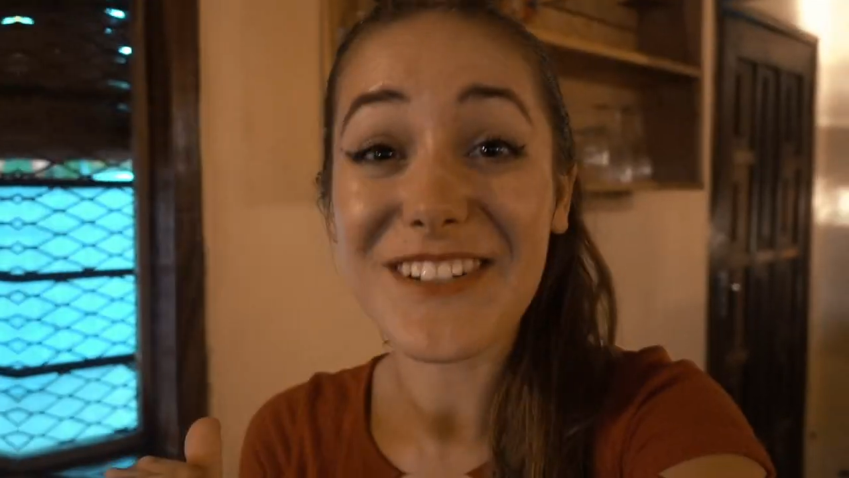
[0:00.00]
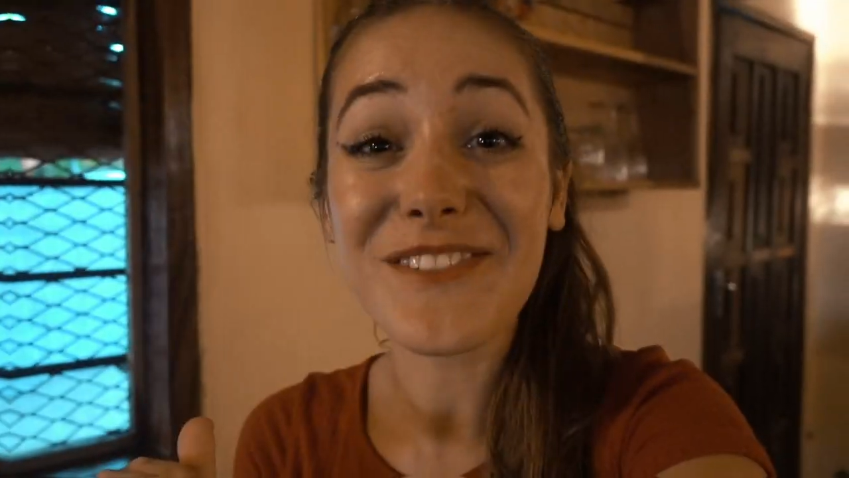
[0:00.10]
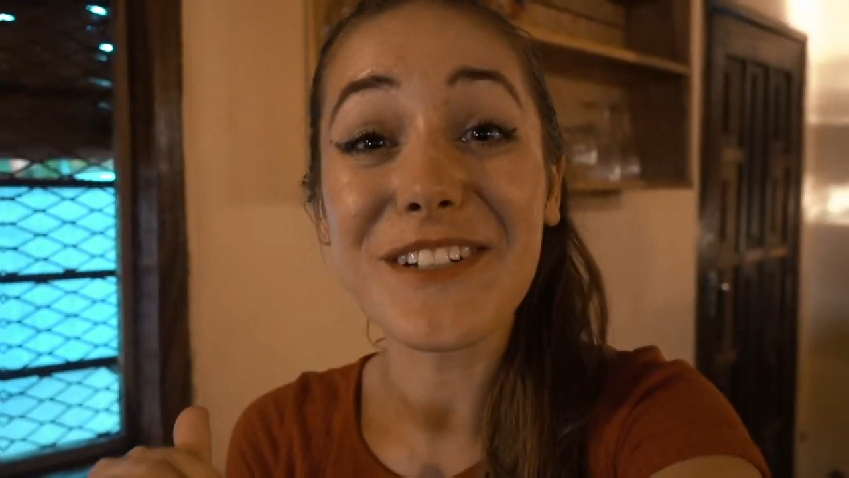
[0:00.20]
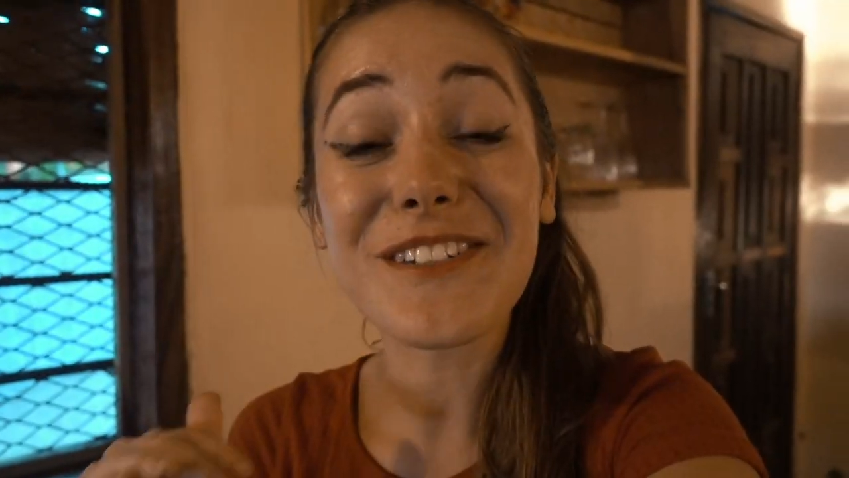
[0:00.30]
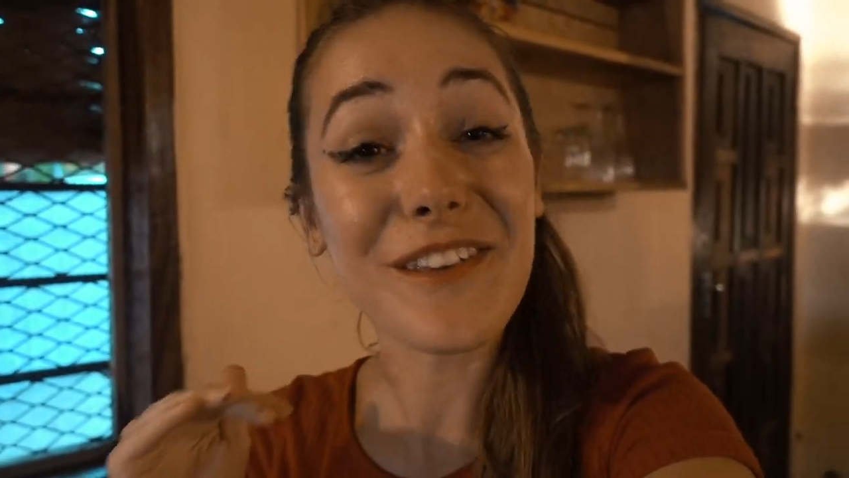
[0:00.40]
just
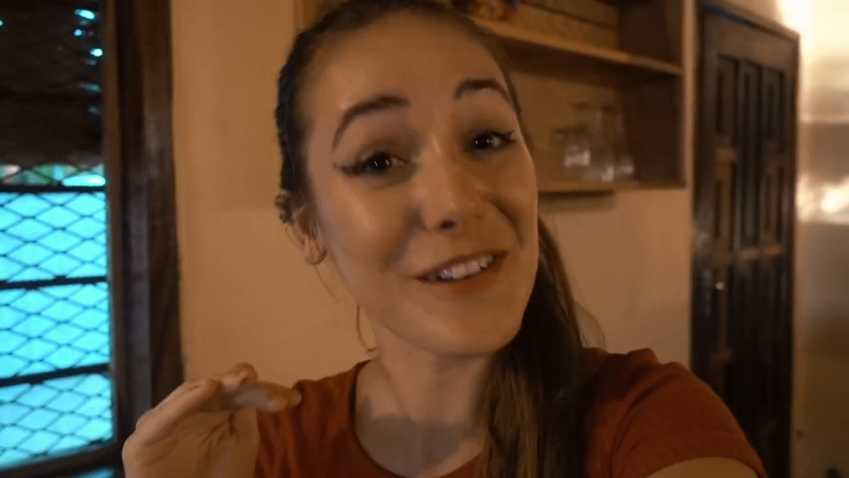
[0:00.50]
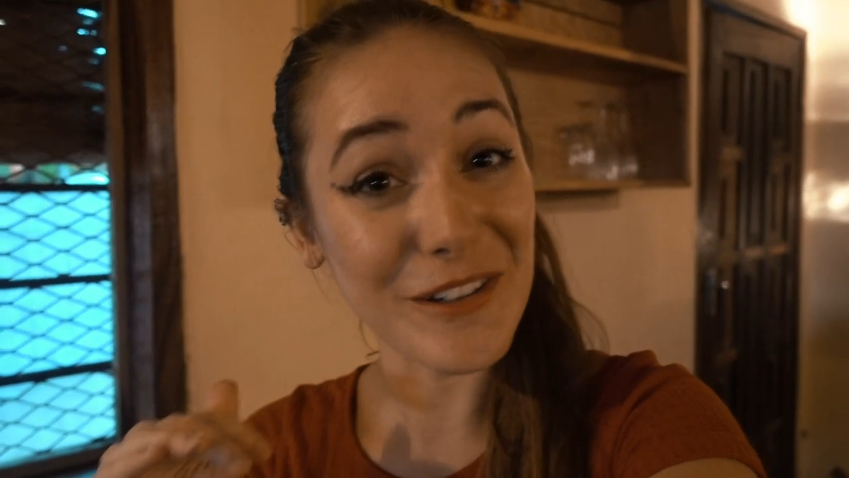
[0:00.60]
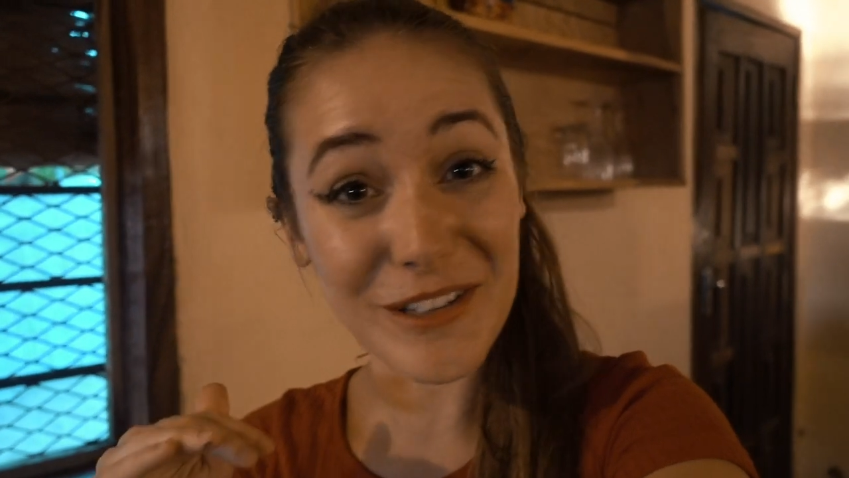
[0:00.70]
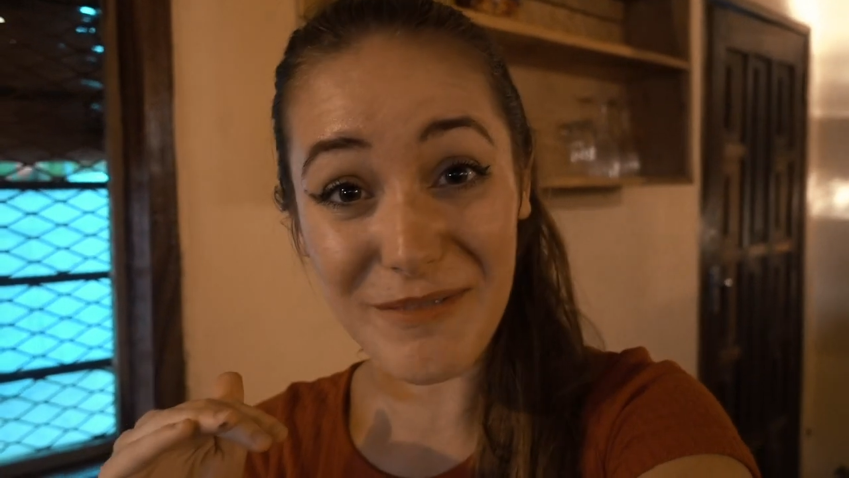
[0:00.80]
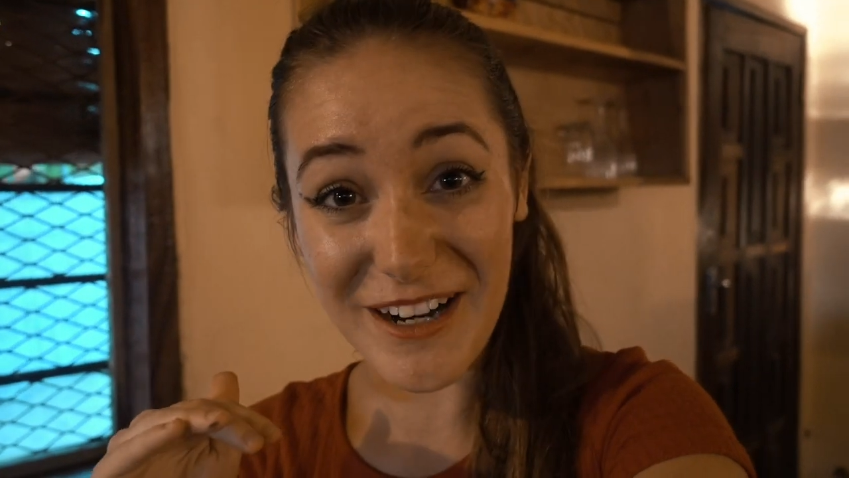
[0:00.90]
went to the
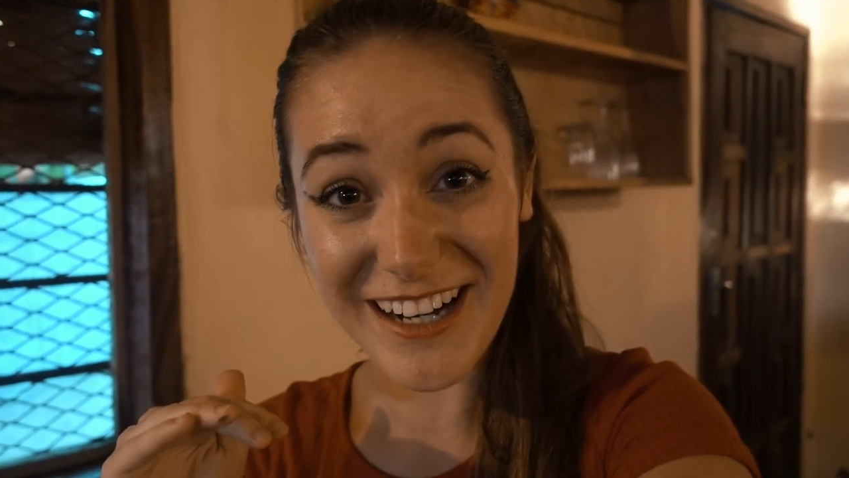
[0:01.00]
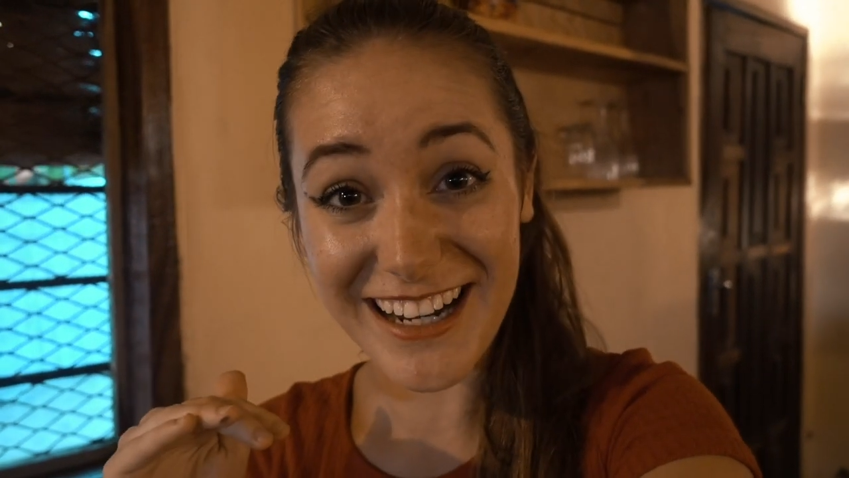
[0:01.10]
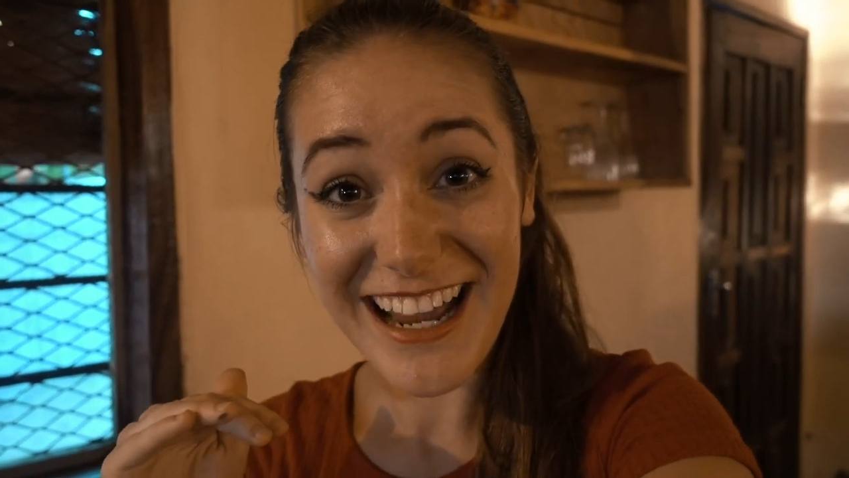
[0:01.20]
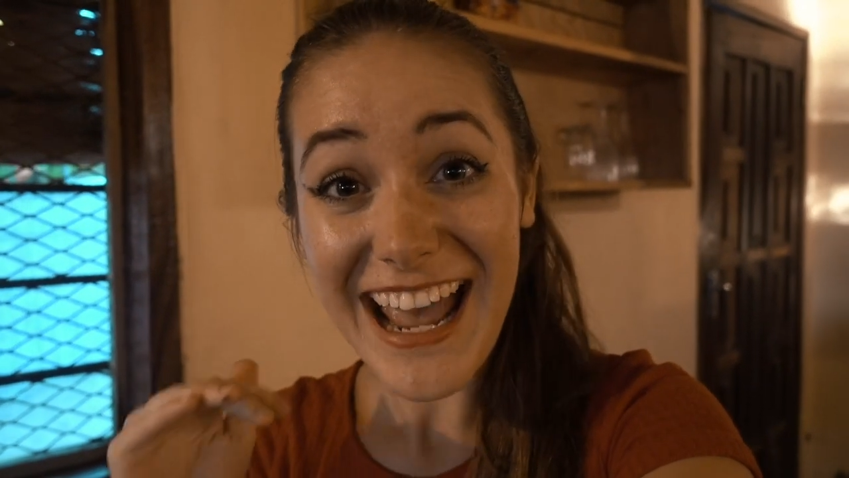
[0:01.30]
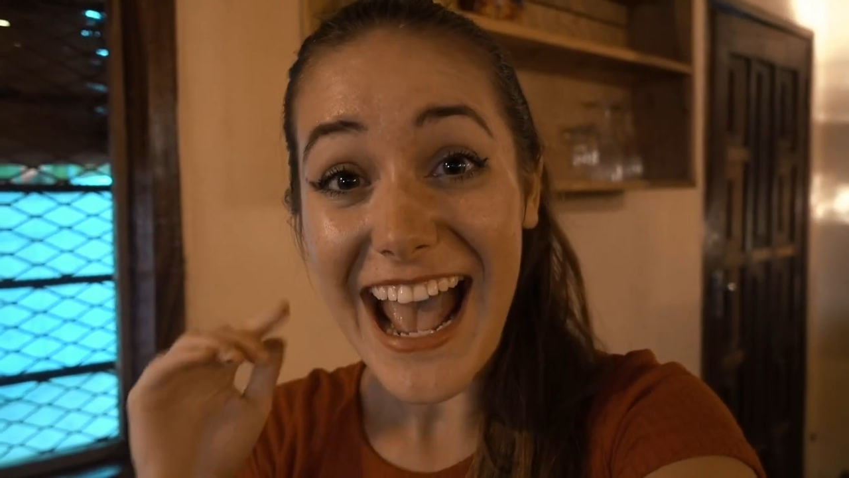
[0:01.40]
local market